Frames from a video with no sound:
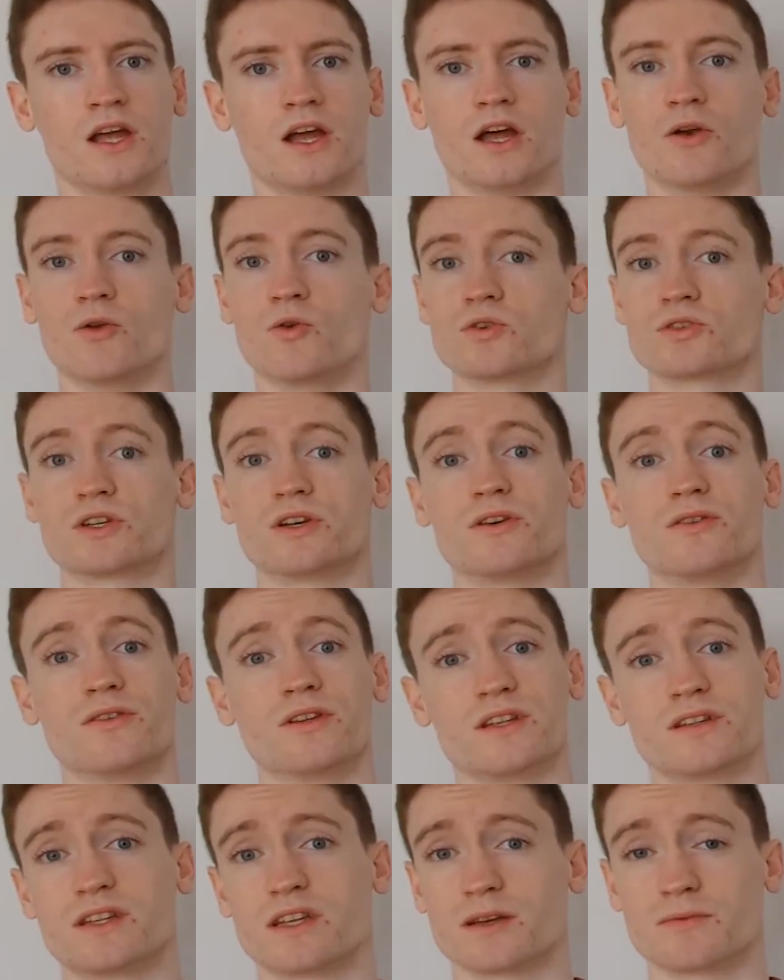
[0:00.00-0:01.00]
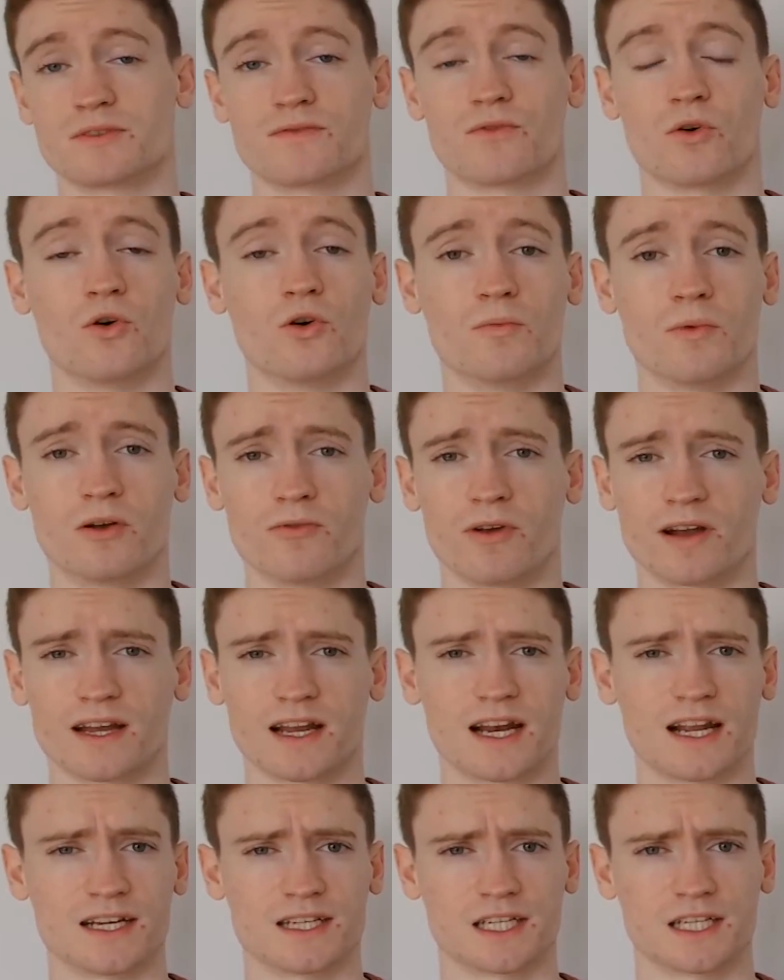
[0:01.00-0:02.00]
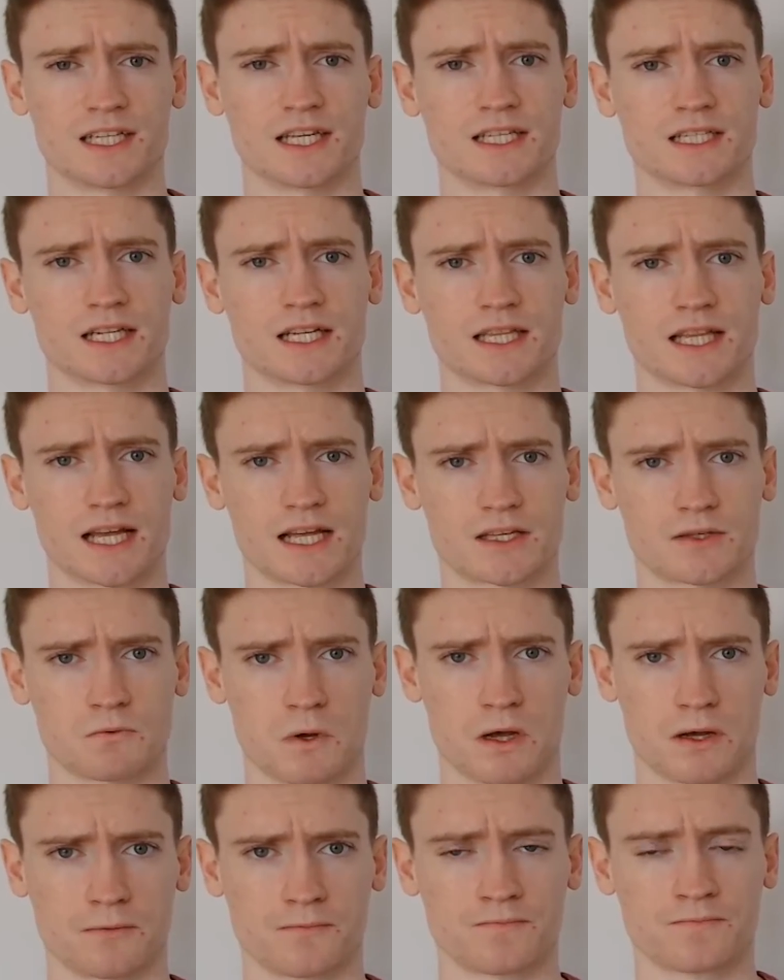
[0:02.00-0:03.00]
and also in terms of hormone regulation, things like that as well.